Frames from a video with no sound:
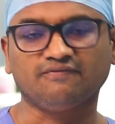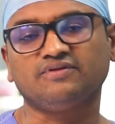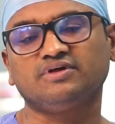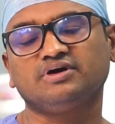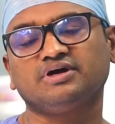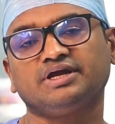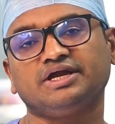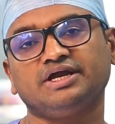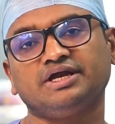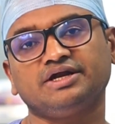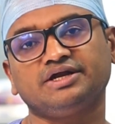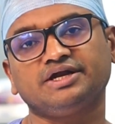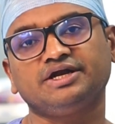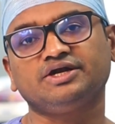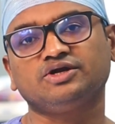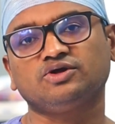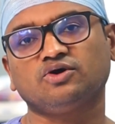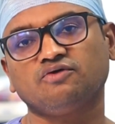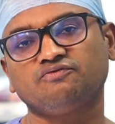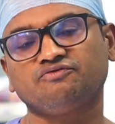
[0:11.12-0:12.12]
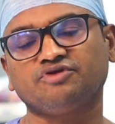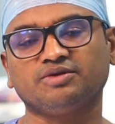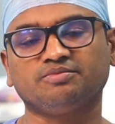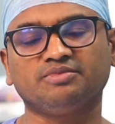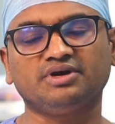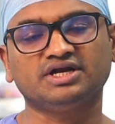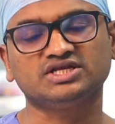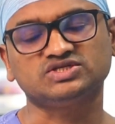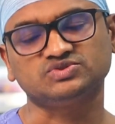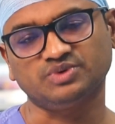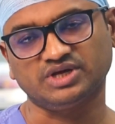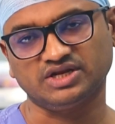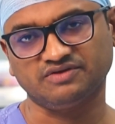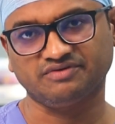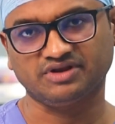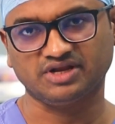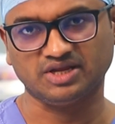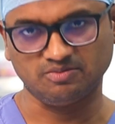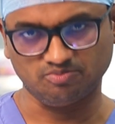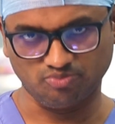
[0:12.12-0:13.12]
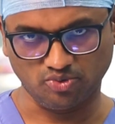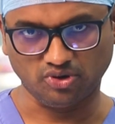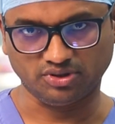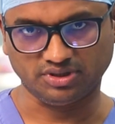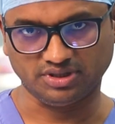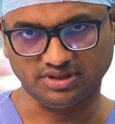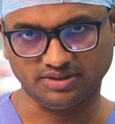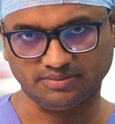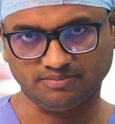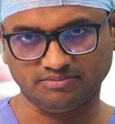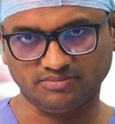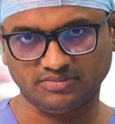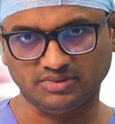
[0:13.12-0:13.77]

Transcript: The intent of treatment is very very important.